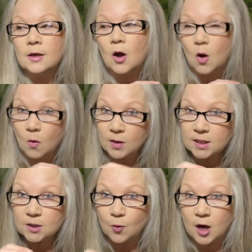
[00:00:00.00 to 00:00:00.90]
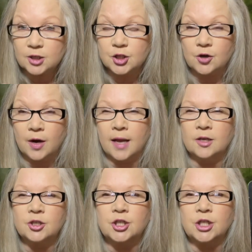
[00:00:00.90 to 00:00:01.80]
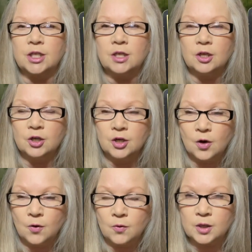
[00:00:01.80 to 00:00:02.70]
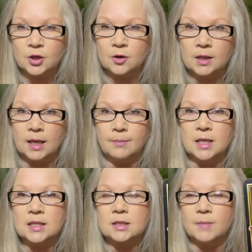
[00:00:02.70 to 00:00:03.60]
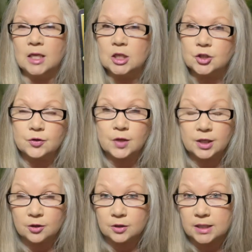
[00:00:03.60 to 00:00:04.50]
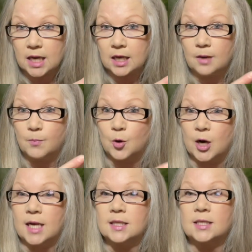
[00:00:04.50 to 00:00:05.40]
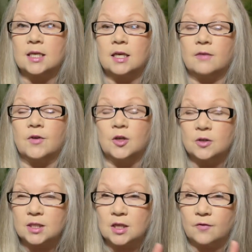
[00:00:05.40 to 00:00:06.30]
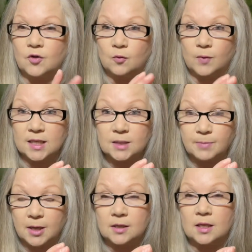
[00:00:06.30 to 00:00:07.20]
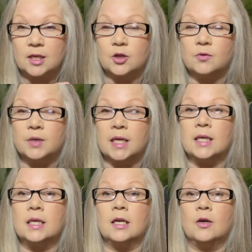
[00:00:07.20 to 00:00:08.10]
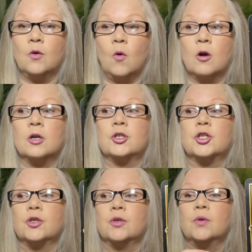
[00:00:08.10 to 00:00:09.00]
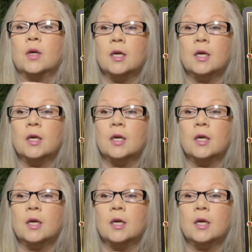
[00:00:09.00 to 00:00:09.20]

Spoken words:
Always watch your energy, know your limits, make sure that you're taking breaks and giving yourself the respite that you need in order to